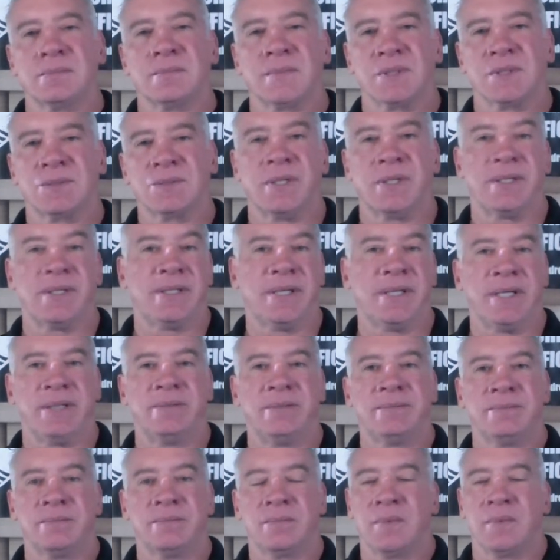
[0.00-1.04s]
That's what it
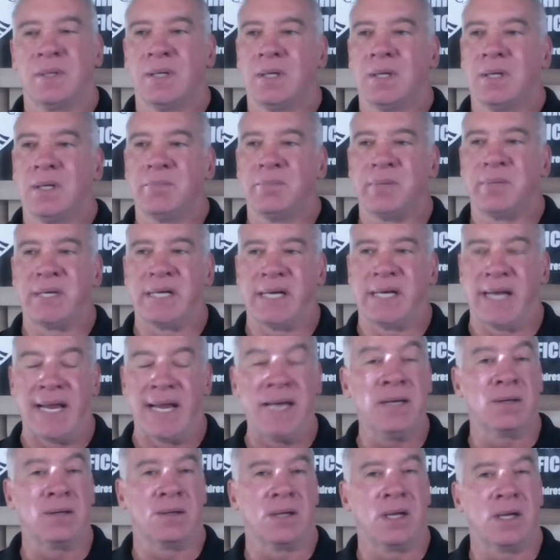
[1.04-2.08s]
did. But it
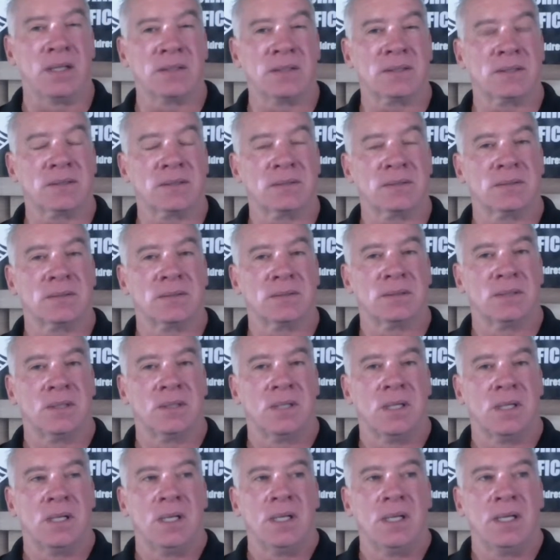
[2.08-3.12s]
angered us.
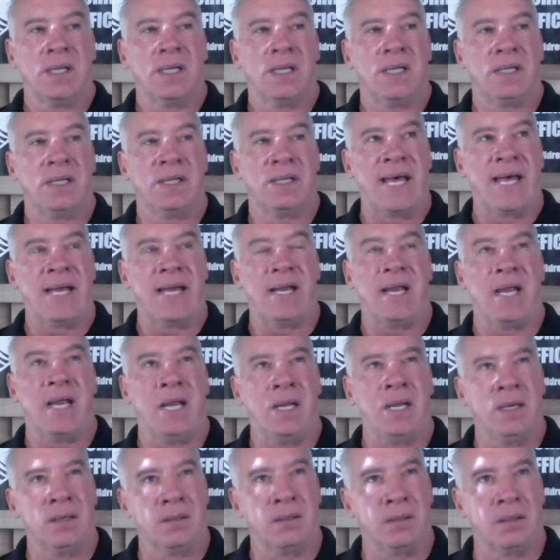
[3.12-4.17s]
And that
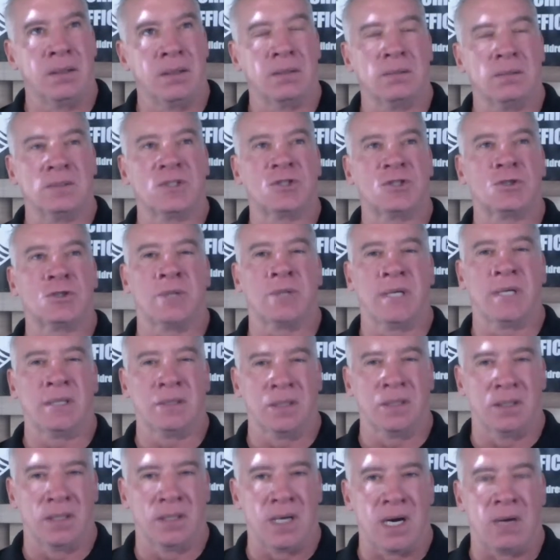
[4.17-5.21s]
anger
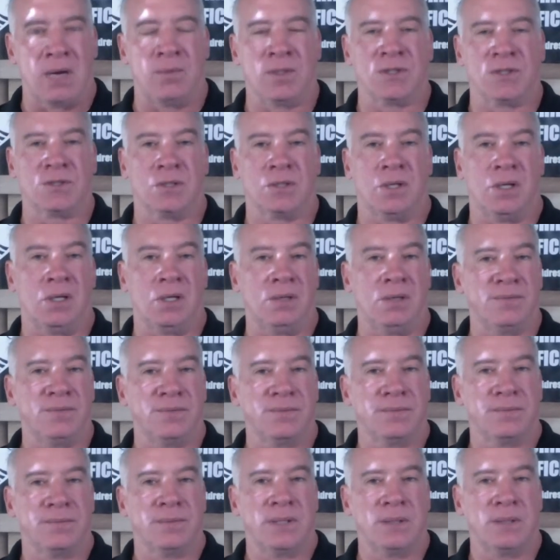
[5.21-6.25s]
strengthened our
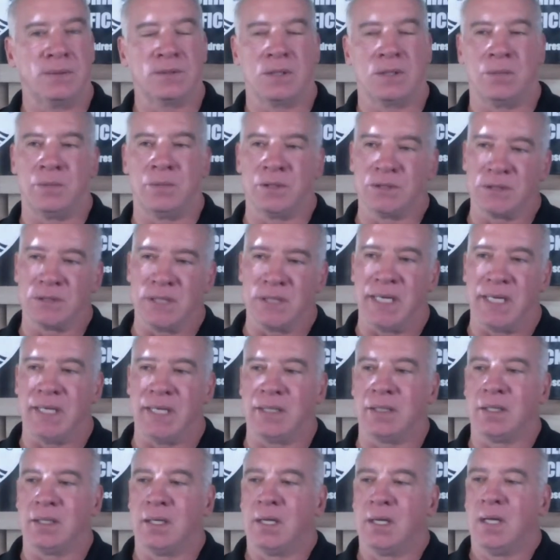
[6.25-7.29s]
resolve. It was almost
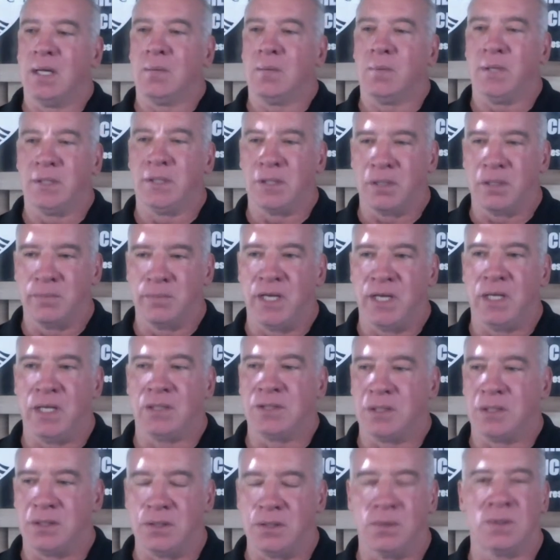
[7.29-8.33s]
like we'd committed
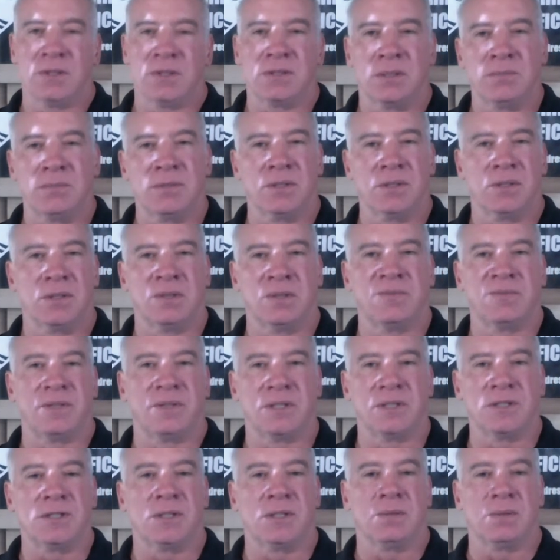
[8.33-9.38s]
to doing something good for
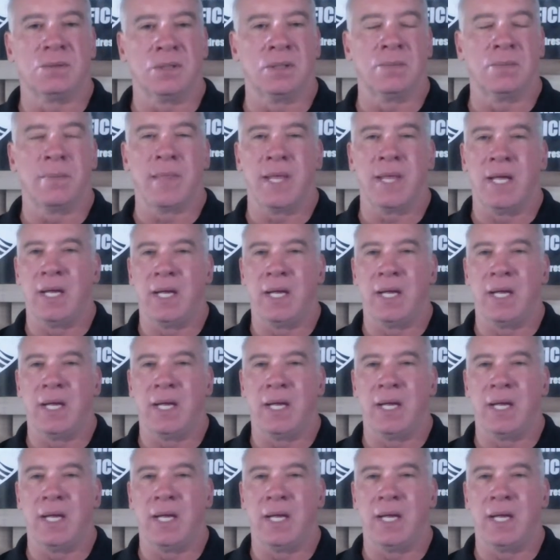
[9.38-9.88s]
the children.